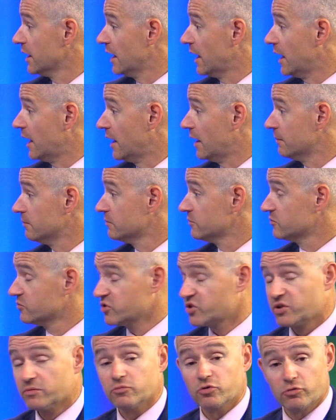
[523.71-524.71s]
um,
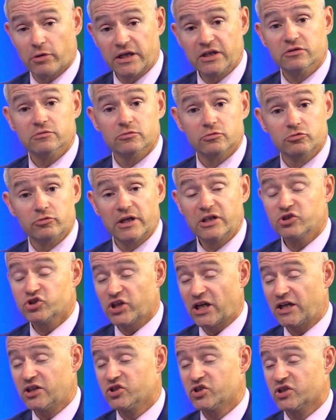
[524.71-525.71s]
some great great
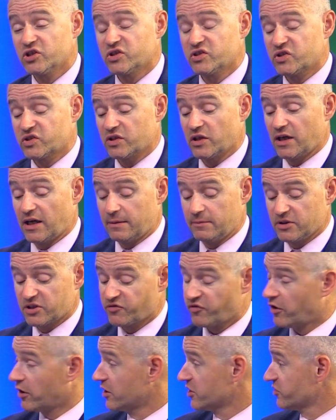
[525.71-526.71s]
changes um, as
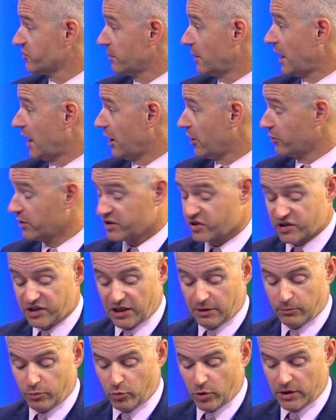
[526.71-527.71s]
far as from a hiring
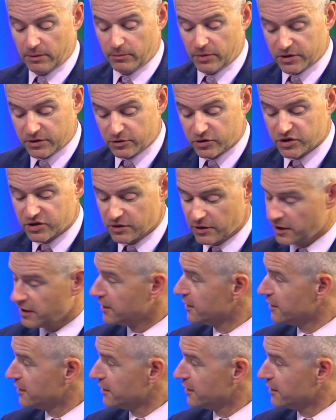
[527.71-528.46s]
standpoint, but there's